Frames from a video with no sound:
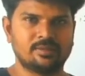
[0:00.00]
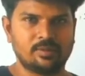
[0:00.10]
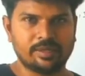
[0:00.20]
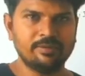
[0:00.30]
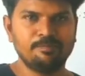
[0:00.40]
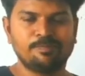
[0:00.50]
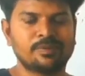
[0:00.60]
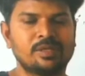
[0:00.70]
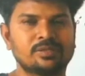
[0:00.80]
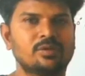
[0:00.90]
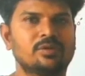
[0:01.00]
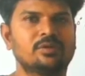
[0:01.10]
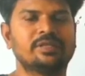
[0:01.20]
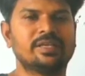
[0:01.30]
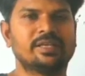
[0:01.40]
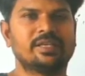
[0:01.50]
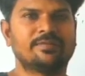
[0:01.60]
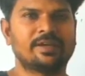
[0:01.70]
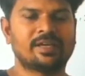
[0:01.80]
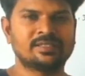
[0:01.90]
Okay, so here
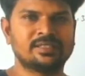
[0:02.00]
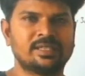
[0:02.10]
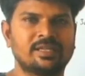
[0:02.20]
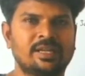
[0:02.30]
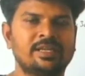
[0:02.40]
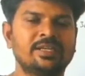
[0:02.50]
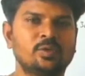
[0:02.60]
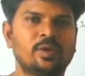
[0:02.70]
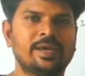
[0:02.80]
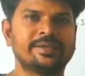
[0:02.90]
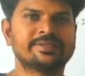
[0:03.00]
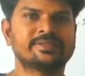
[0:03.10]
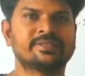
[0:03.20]
if I consider any two angles,